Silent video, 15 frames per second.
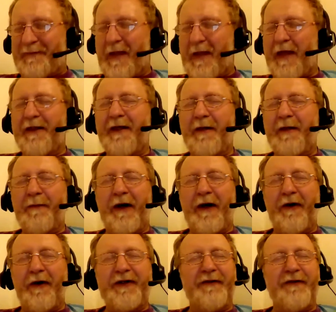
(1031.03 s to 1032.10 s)
i think
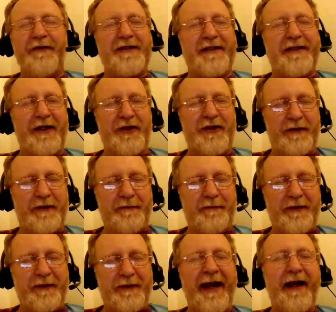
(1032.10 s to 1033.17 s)
about conversation
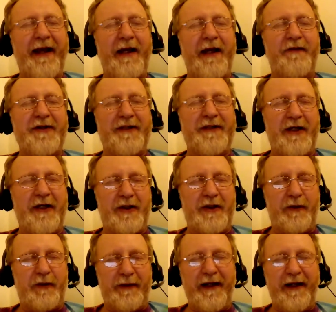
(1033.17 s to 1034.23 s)
a
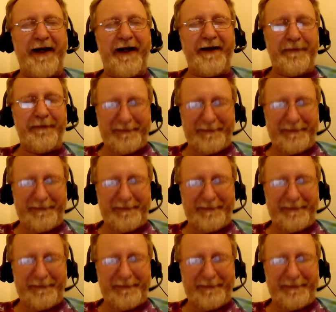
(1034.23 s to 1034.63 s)
conversation with god